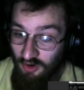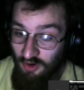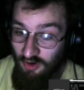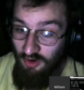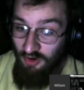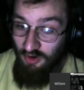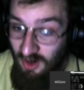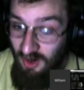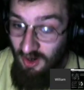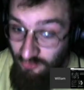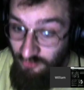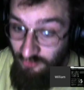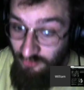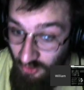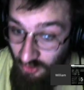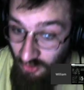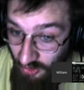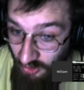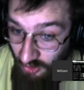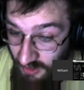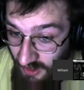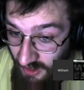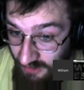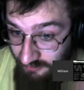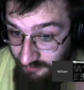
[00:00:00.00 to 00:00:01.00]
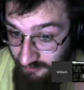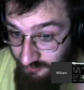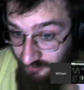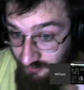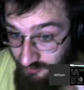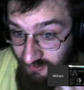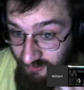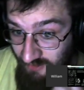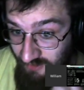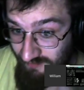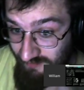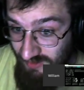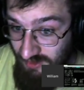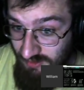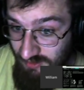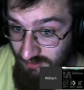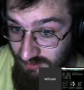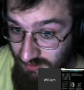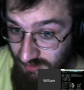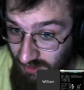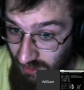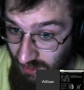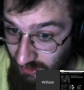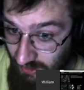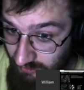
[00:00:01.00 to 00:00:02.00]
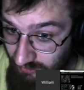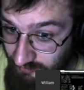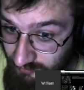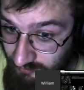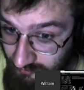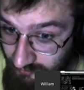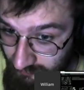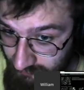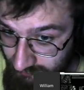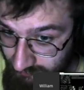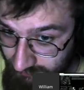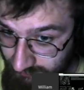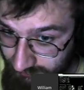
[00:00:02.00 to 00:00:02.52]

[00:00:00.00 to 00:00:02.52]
end models are R9 270X.